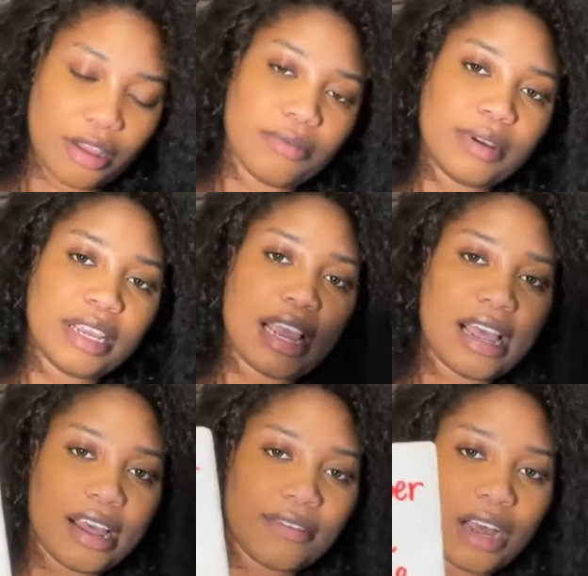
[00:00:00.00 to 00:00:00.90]
We
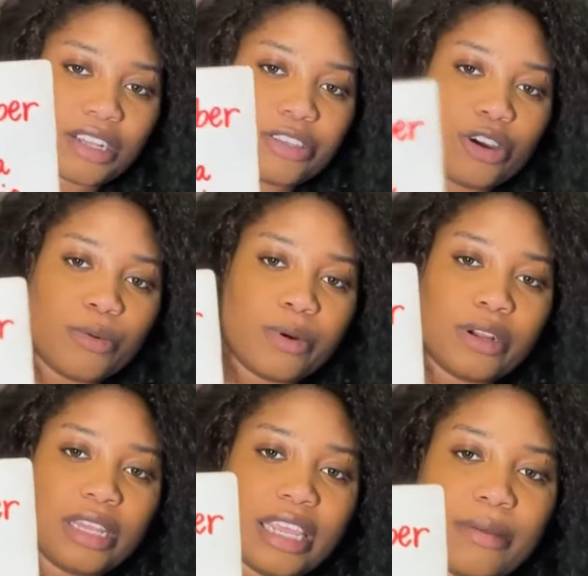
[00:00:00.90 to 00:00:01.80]
have
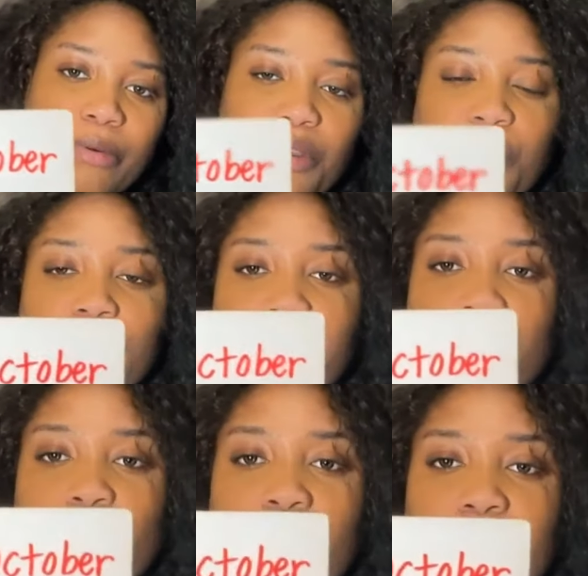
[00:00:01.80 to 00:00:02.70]
October, Libra, or
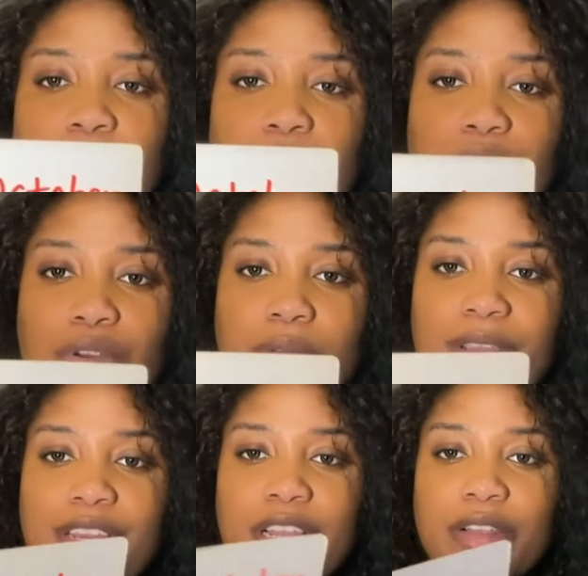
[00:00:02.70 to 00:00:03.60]
Scorpio you could
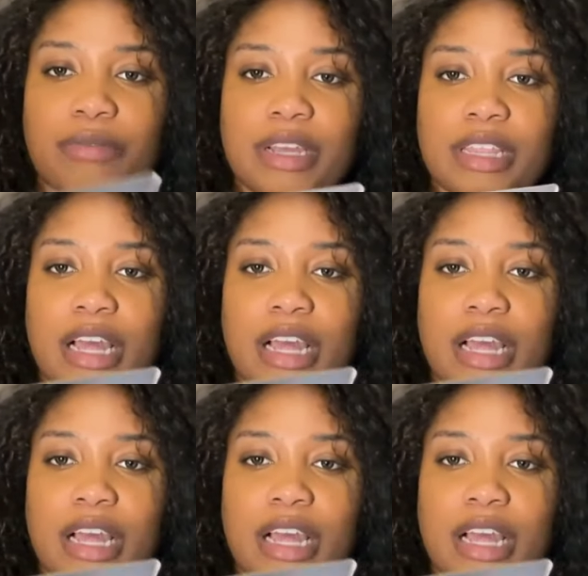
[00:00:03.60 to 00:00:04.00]
be dealing with.